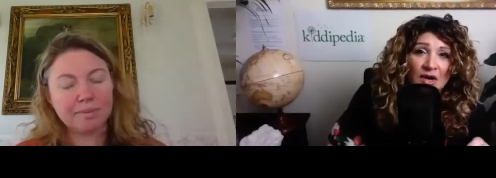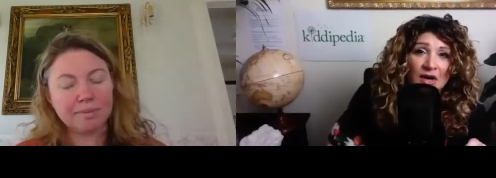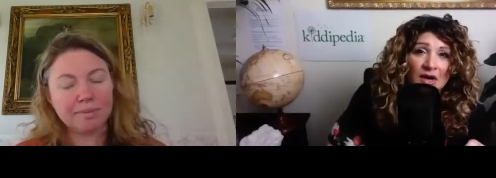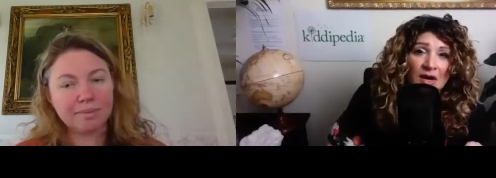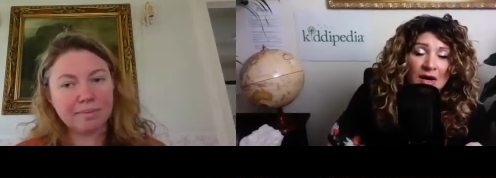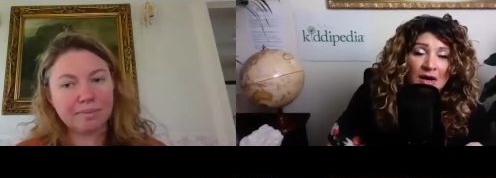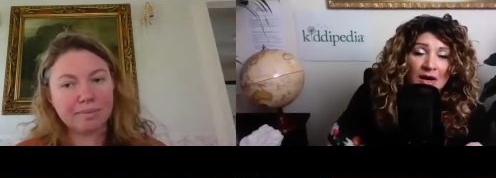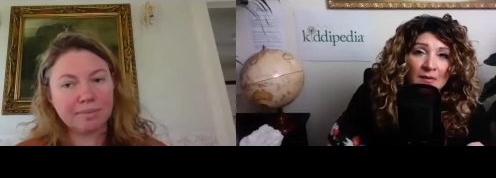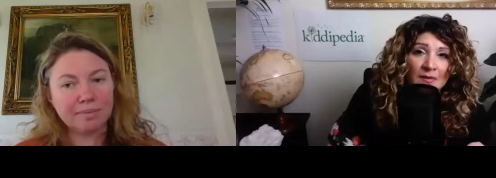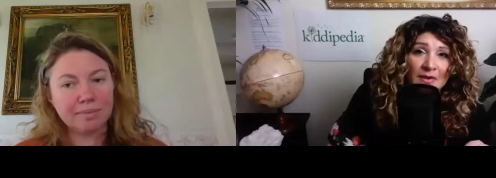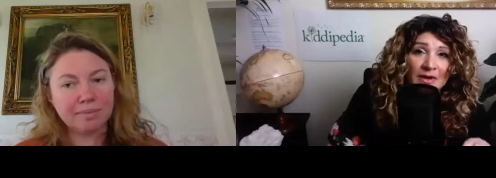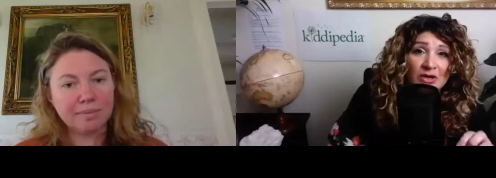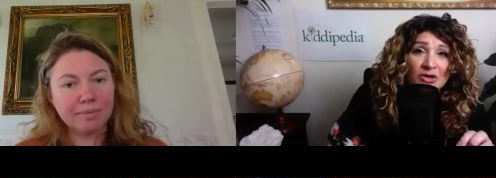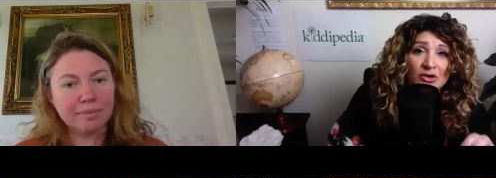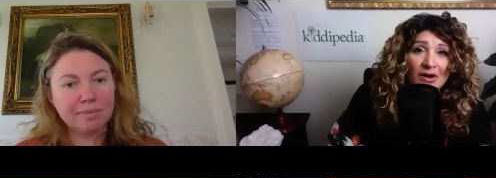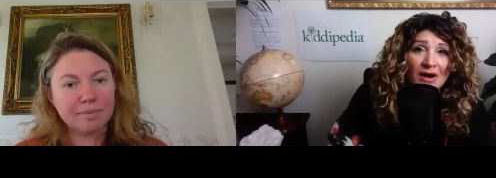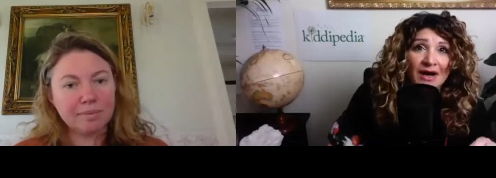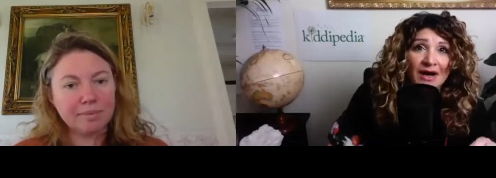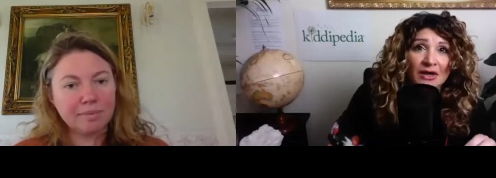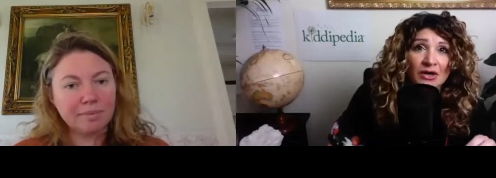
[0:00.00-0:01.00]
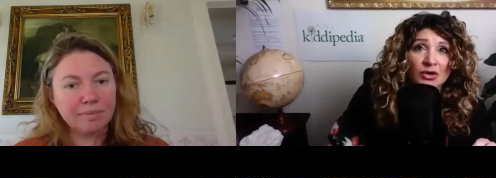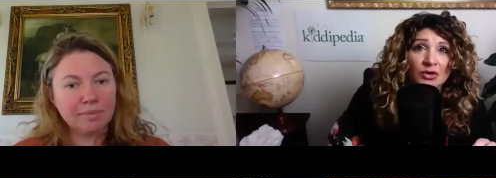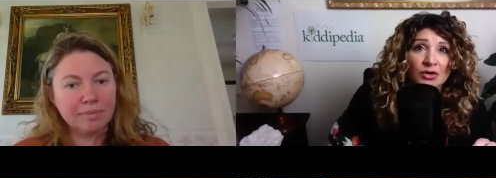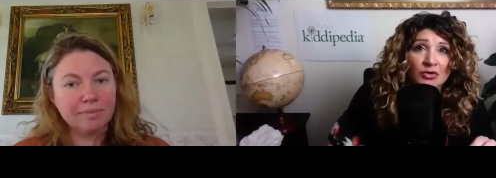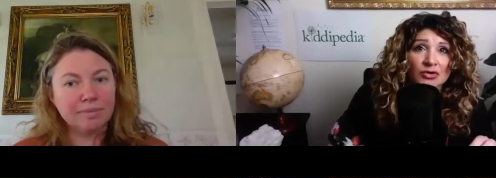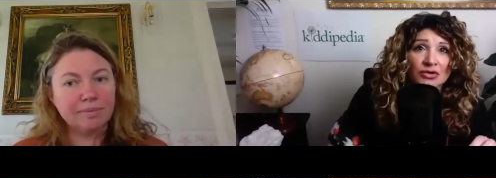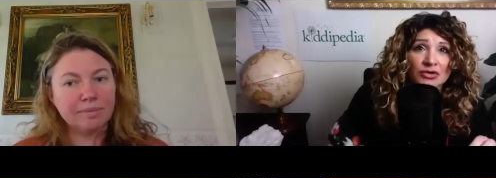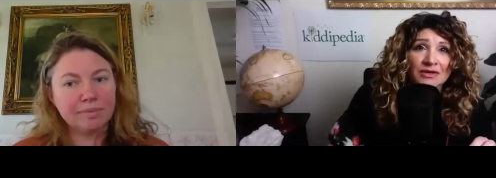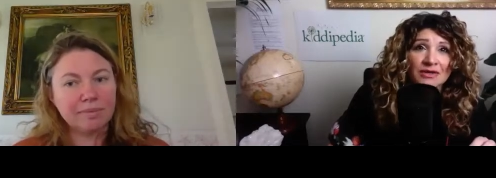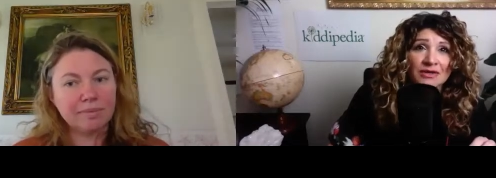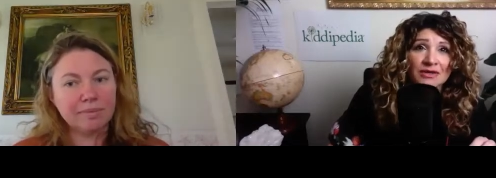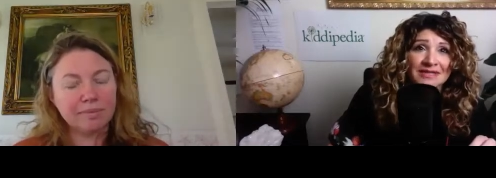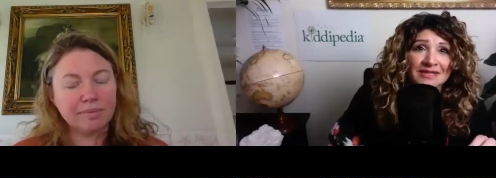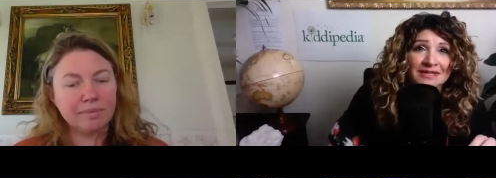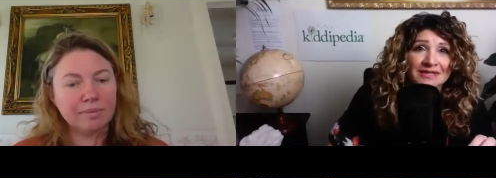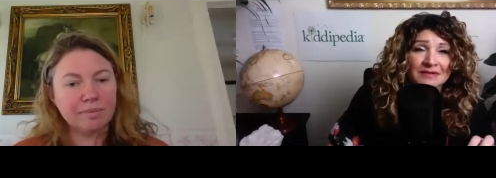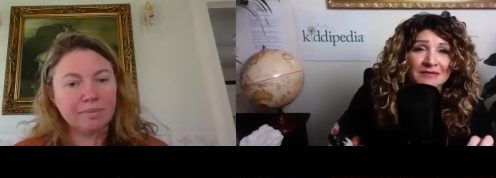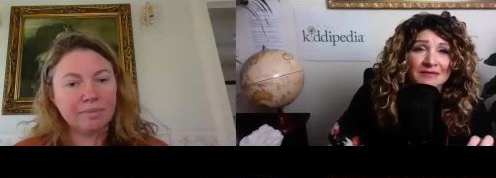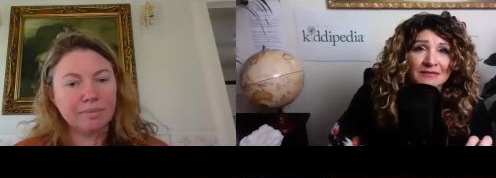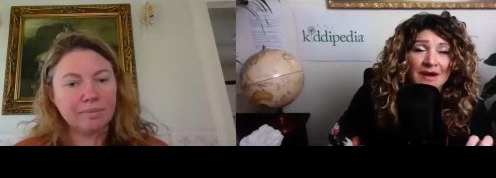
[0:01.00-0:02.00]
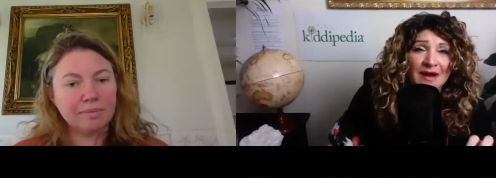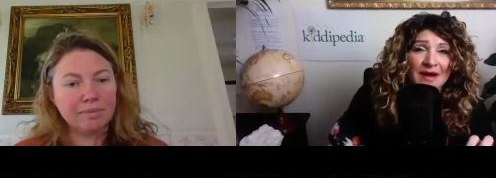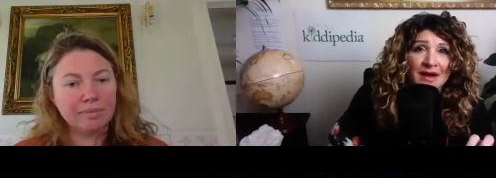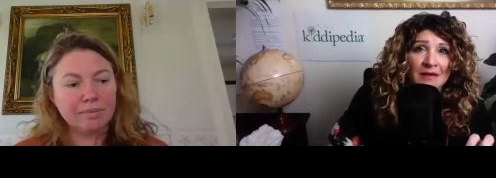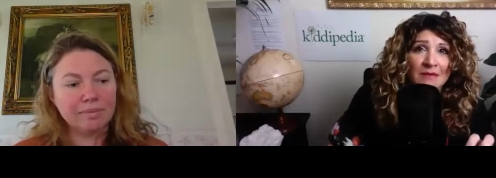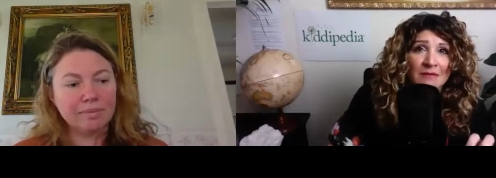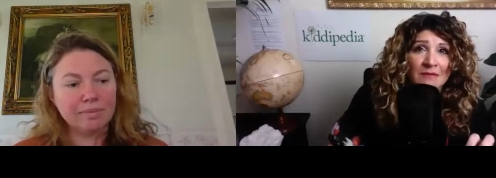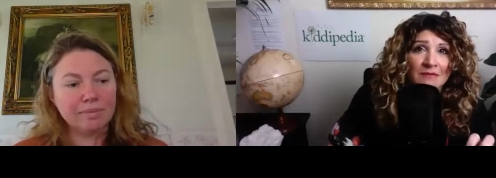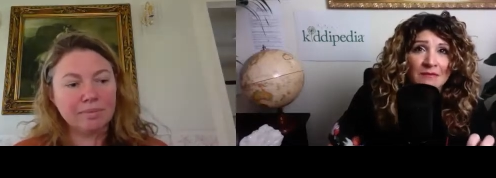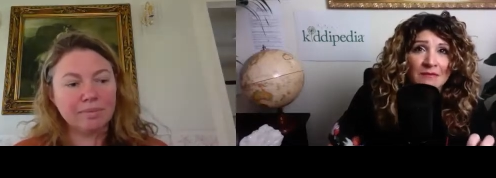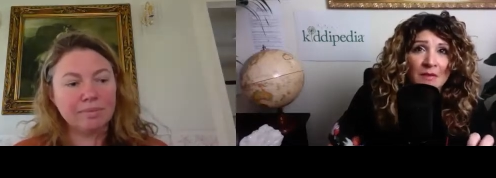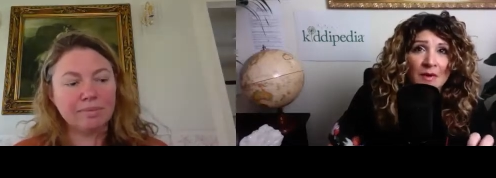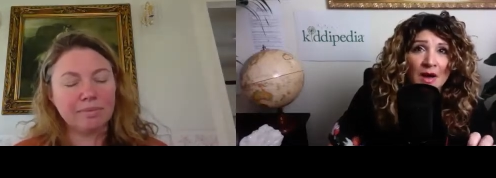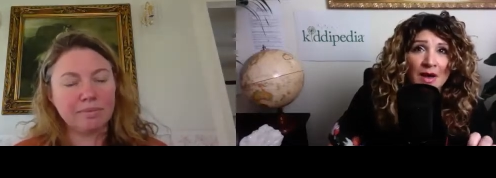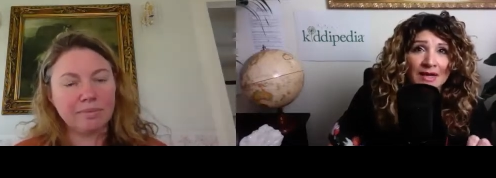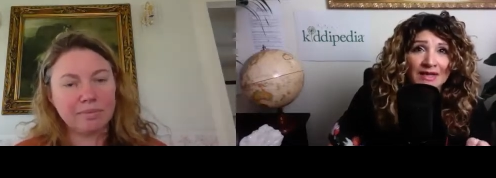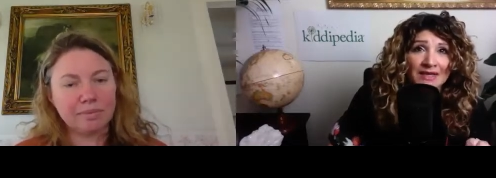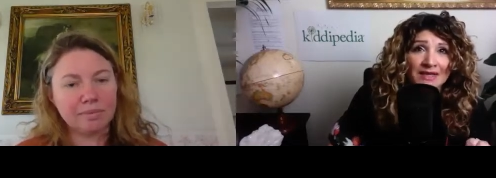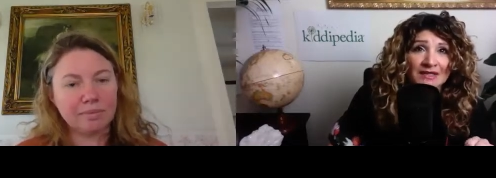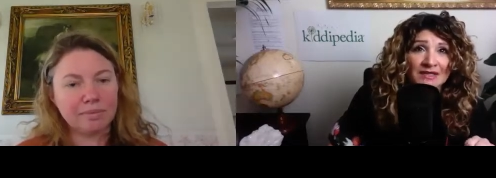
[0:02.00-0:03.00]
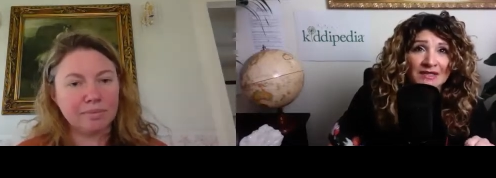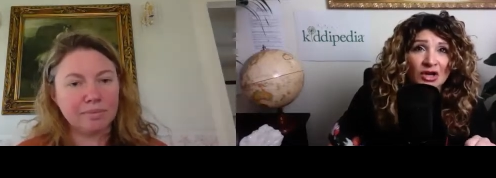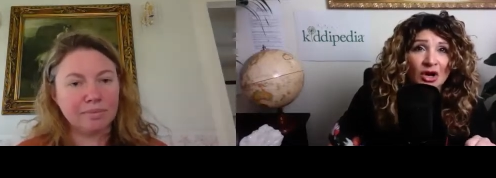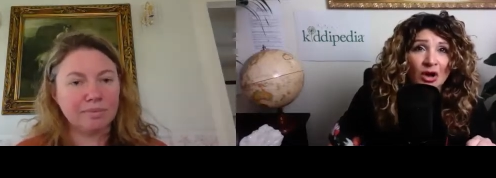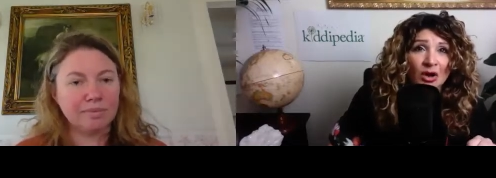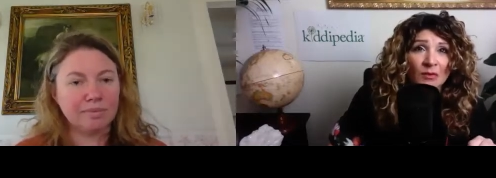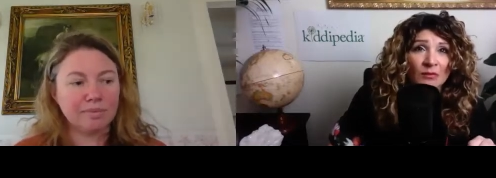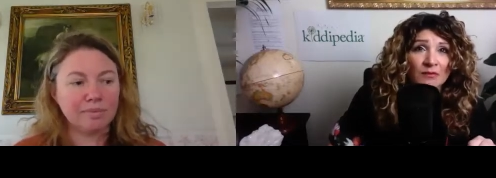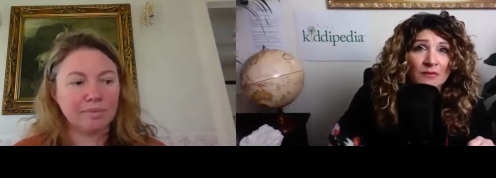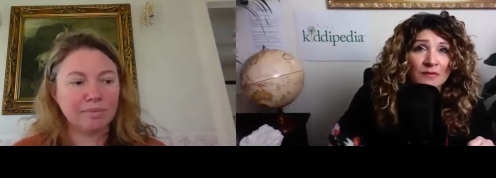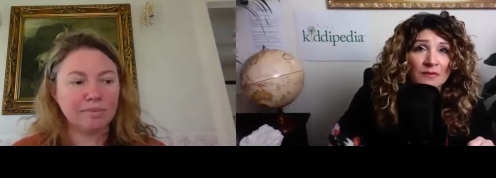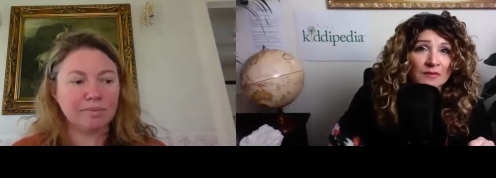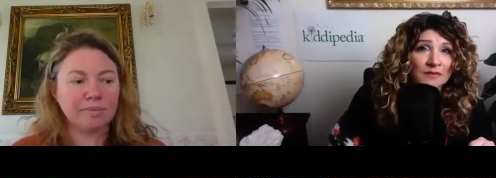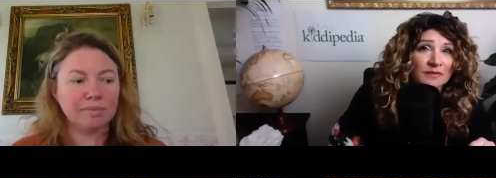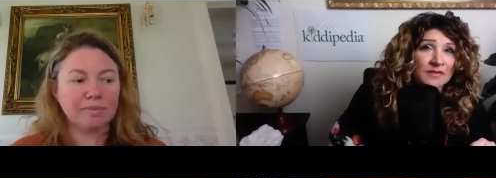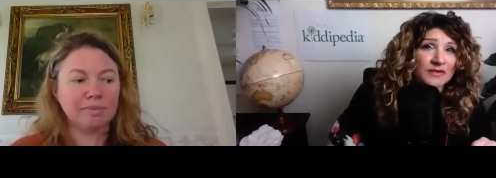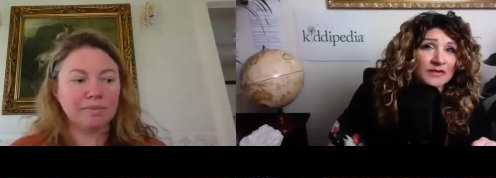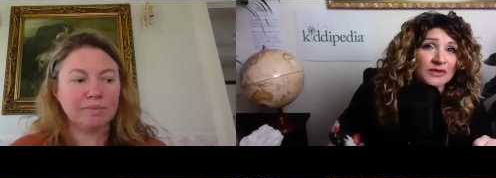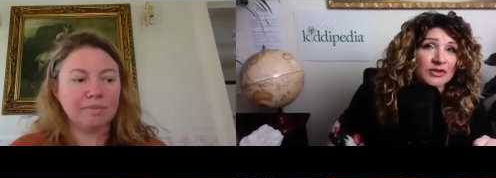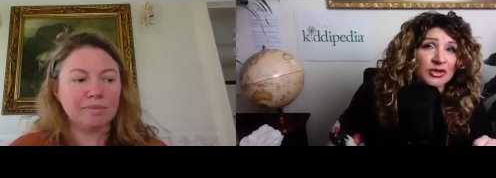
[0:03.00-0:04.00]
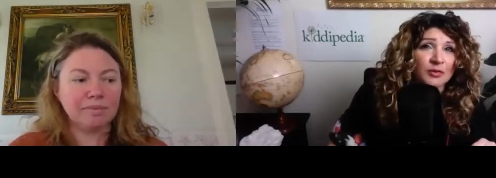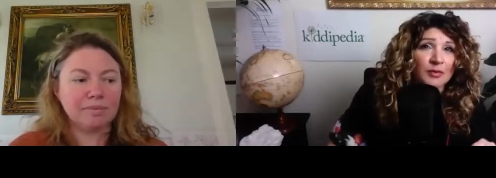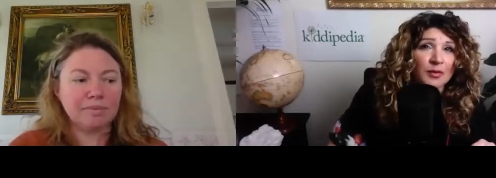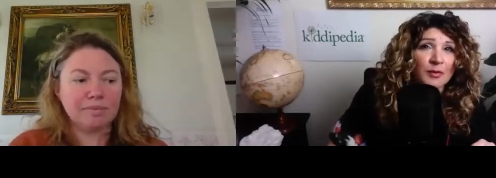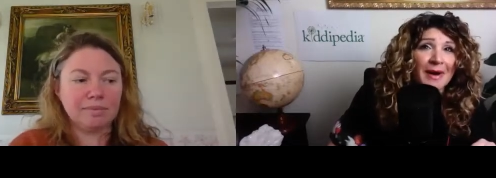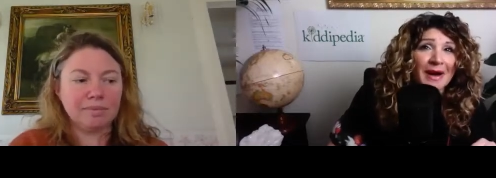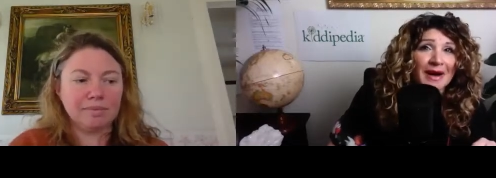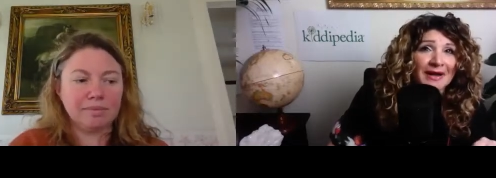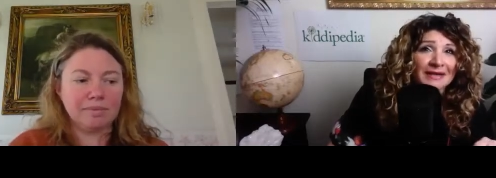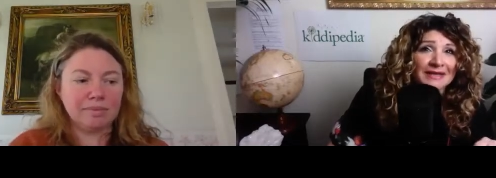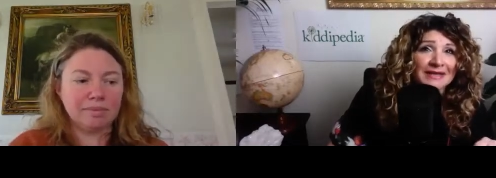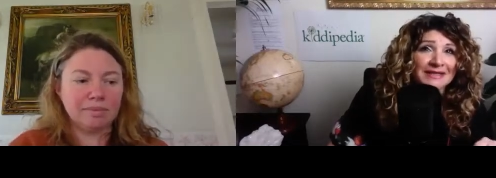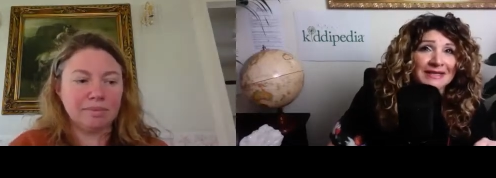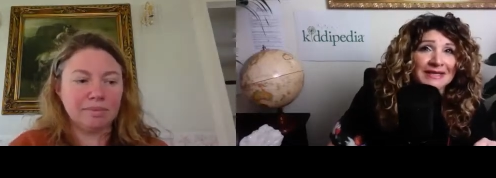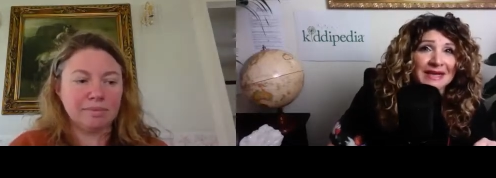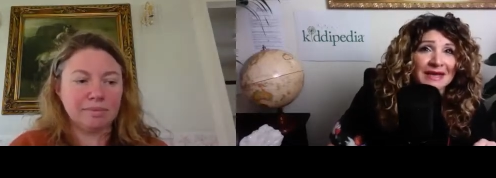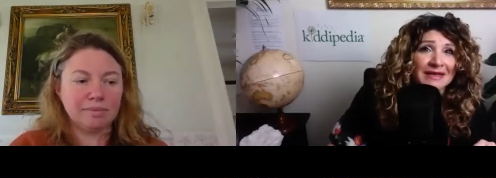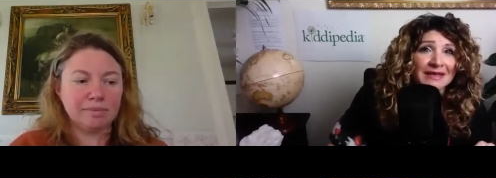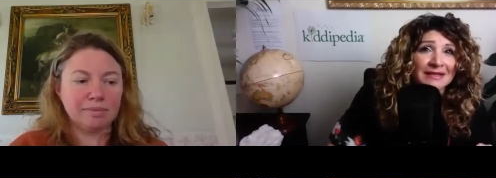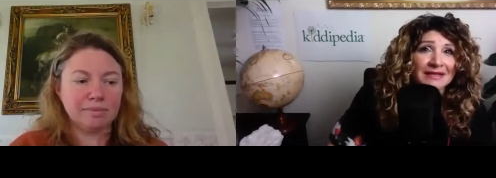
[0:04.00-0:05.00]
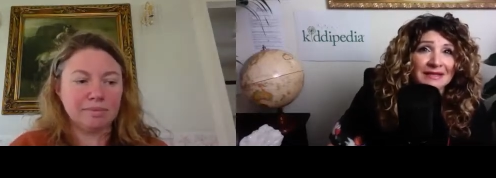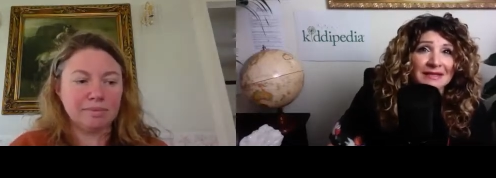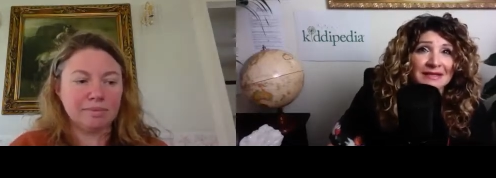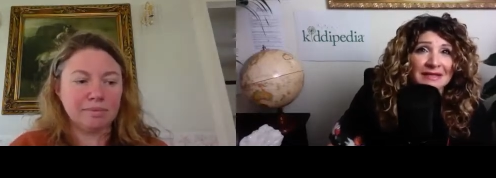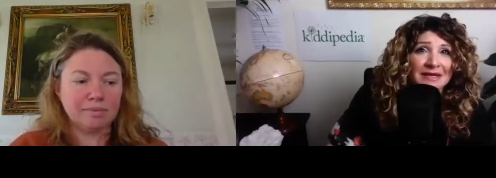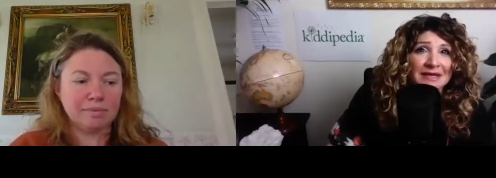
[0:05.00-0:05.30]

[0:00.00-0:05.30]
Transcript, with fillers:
Speaker 1: Um, in your article, you list some, um, I guess, top supermarket snacks